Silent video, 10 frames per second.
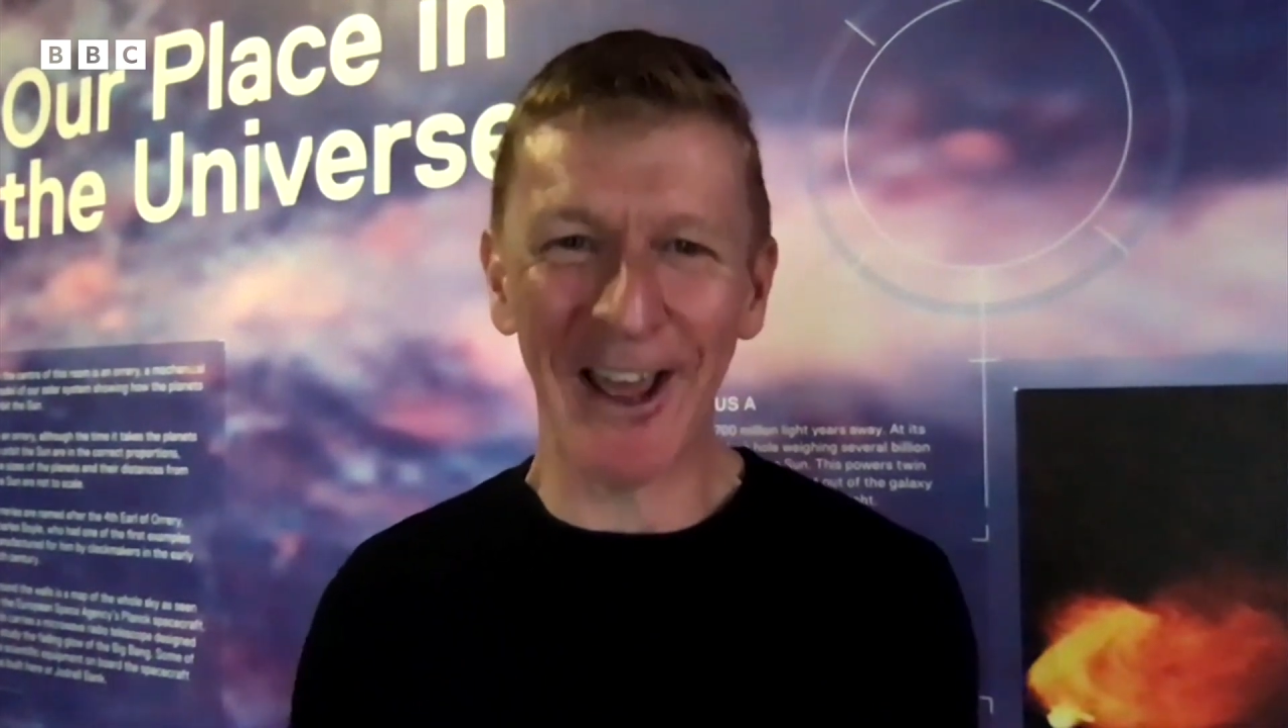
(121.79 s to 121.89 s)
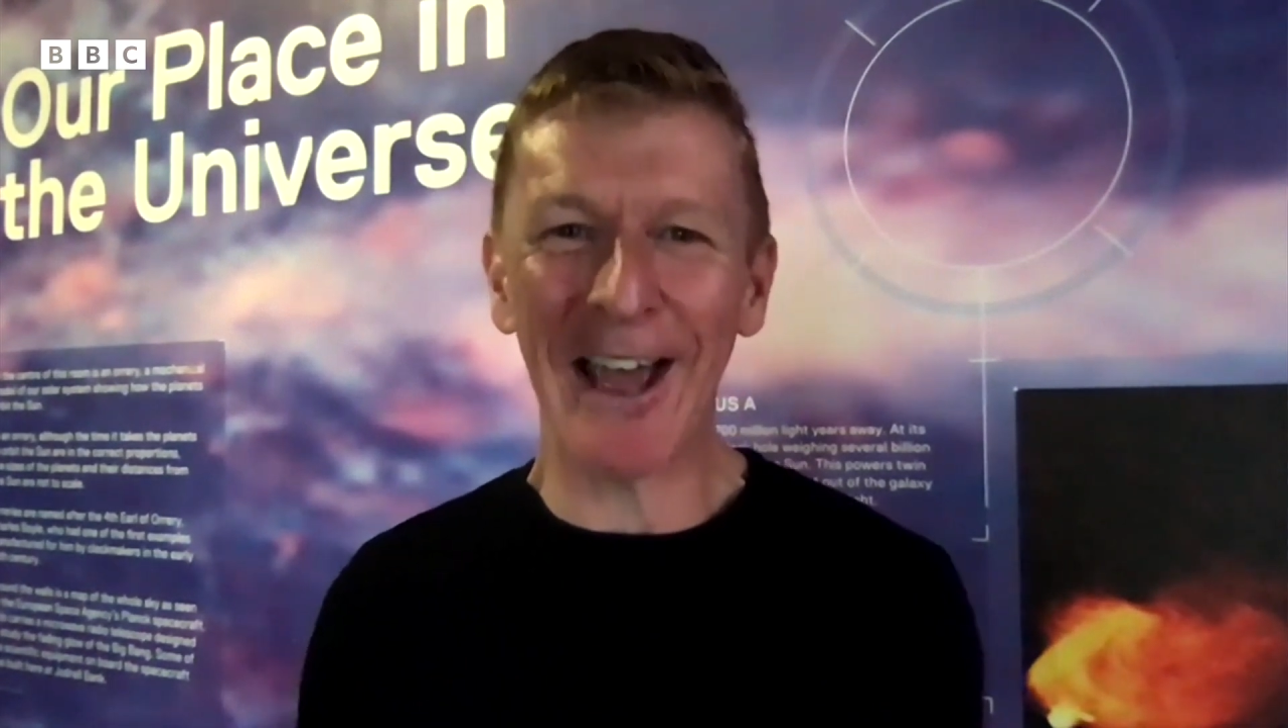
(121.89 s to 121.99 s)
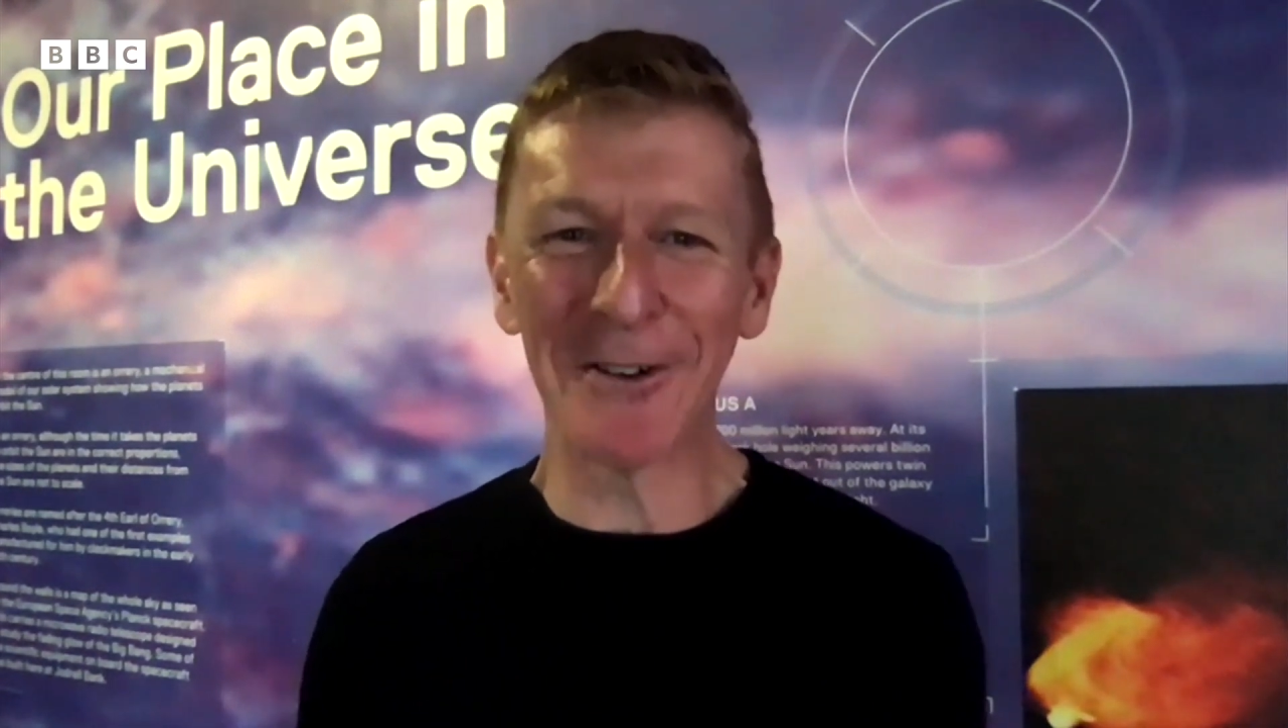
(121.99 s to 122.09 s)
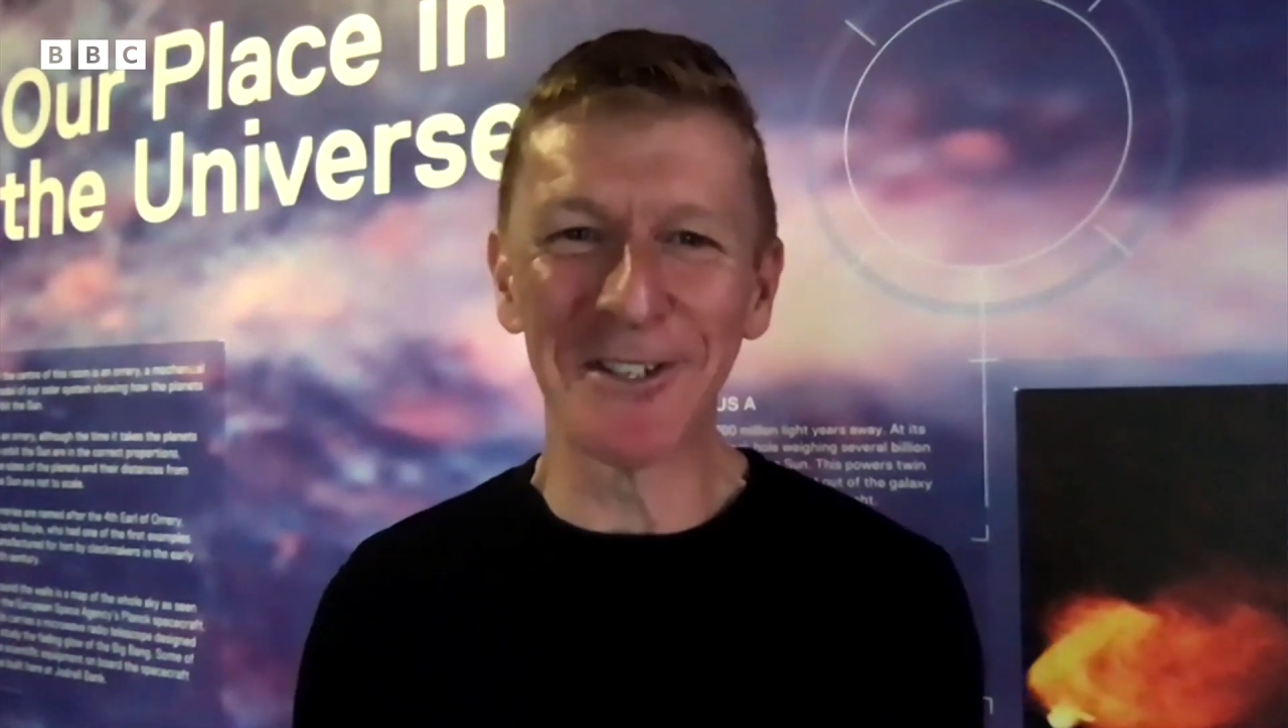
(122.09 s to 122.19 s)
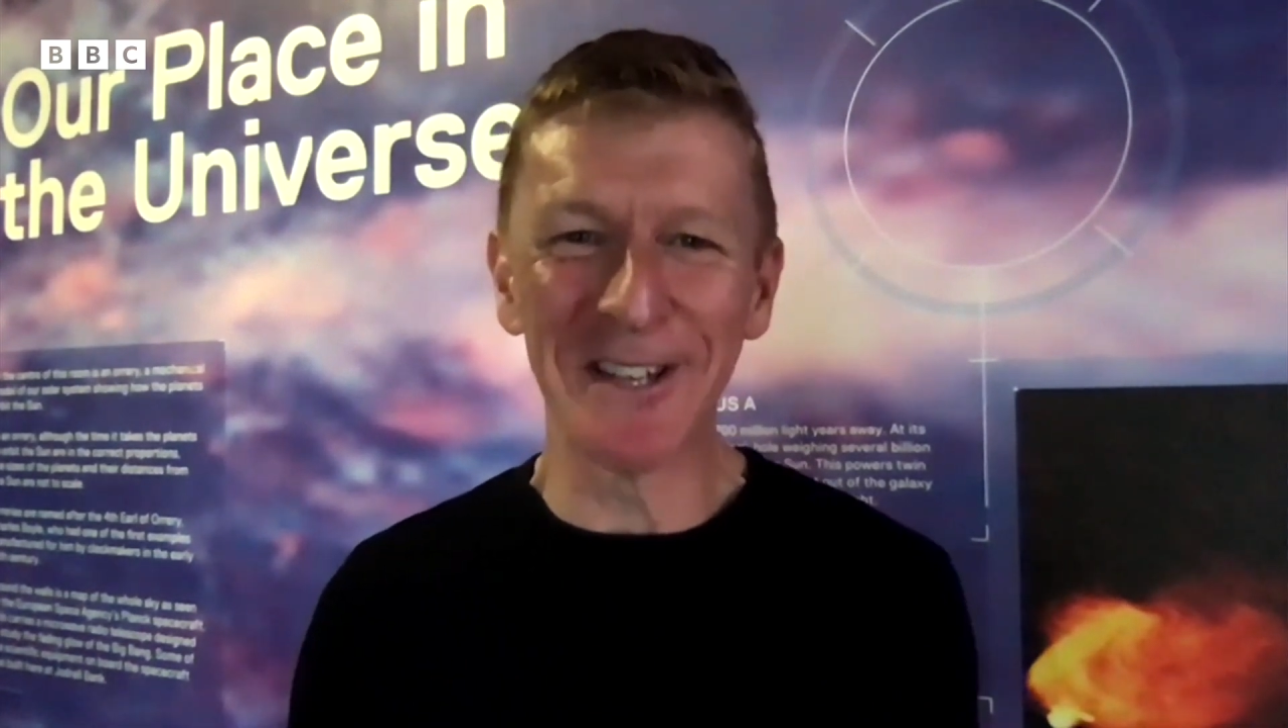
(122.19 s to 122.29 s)

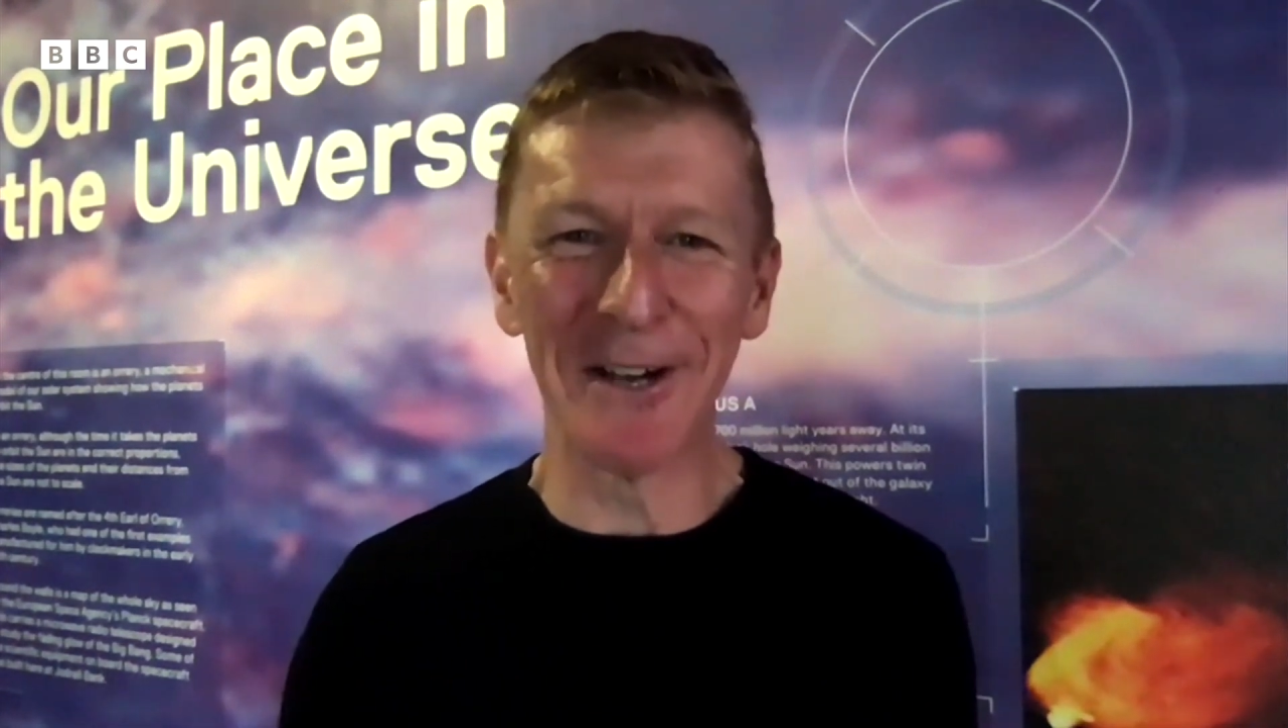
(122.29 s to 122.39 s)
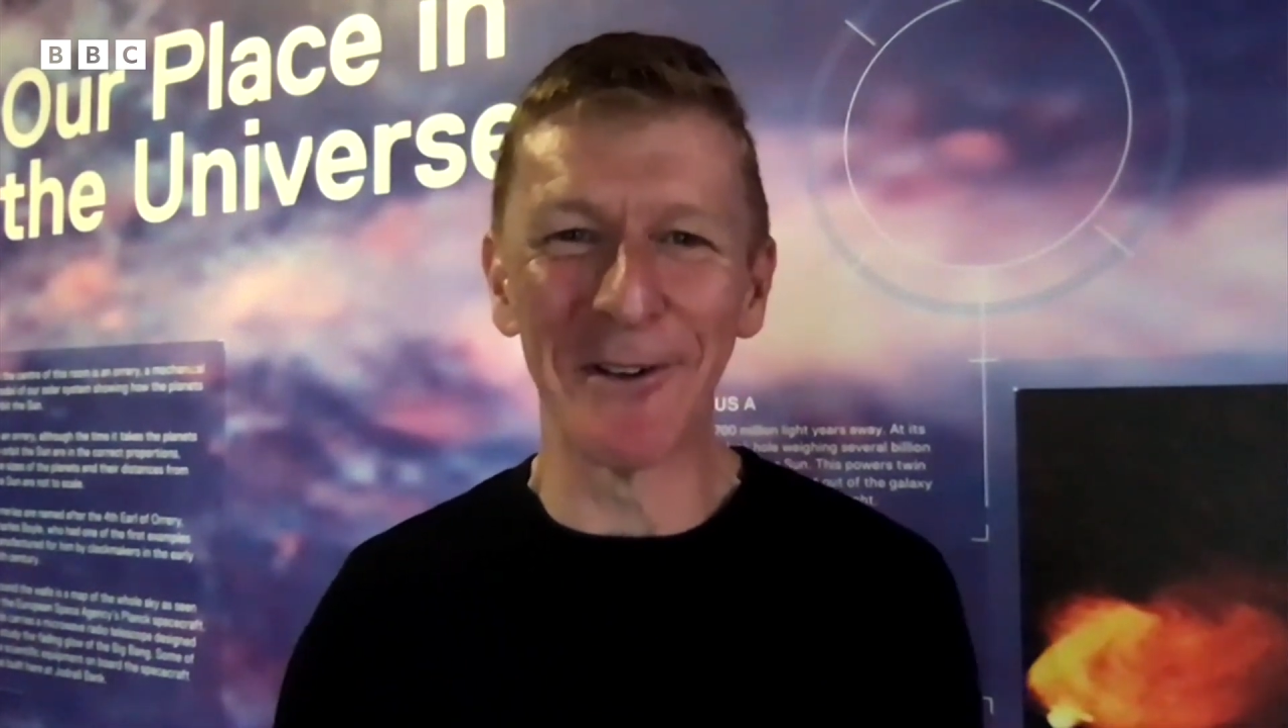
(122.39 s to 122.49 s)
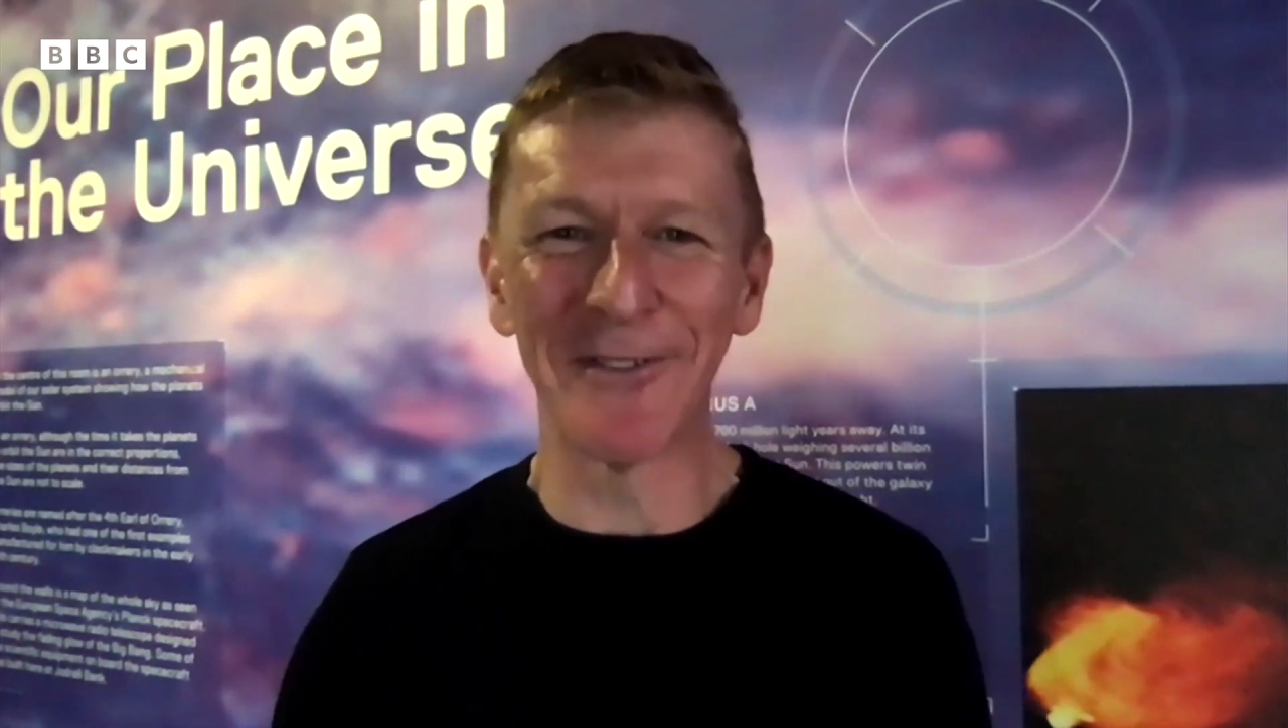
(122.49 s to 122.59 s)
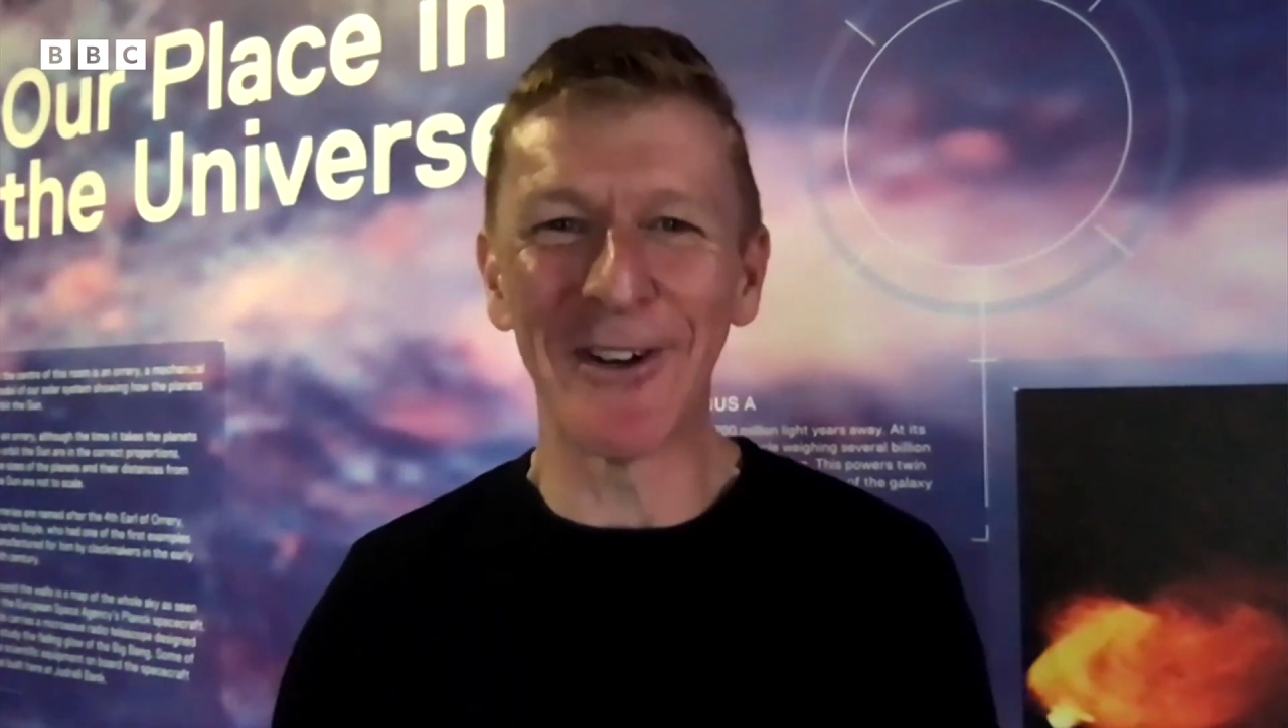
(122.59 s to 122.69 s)
how to deal with